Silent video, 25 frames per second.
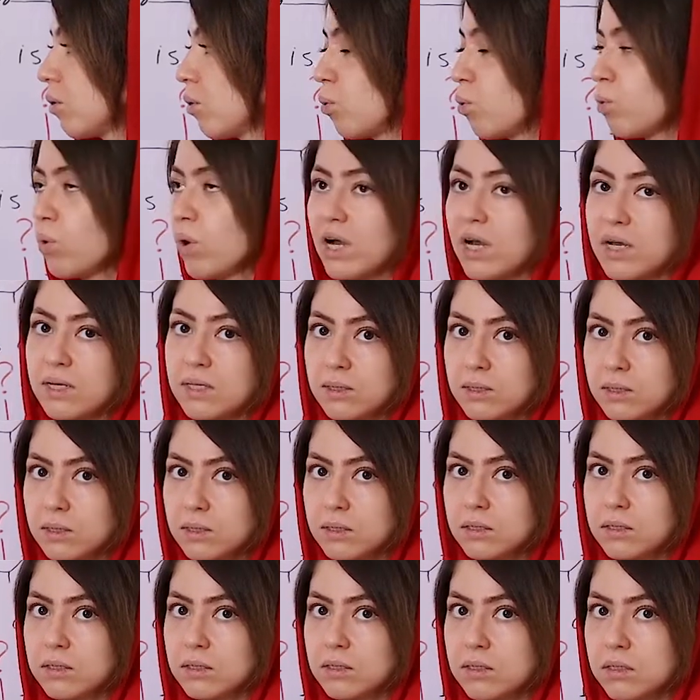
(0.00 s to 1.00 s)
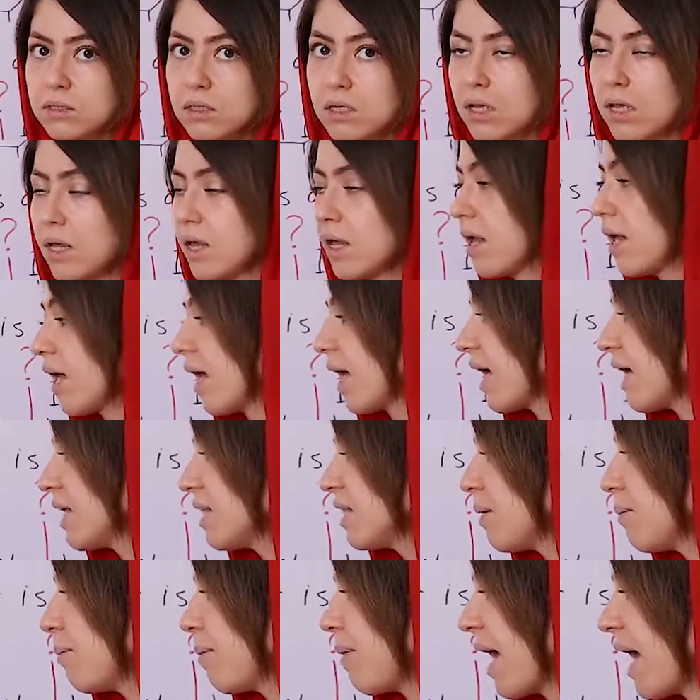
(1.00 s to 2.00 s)
was,
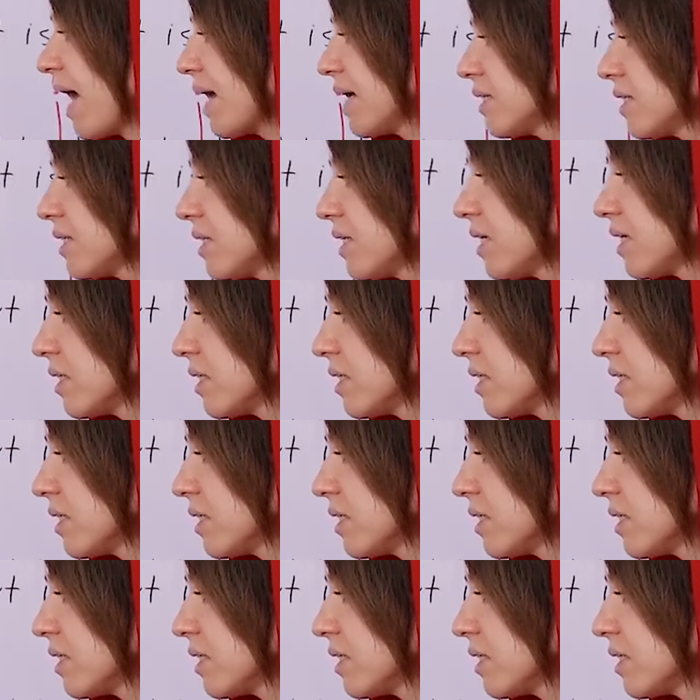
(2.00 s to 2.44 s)
and the past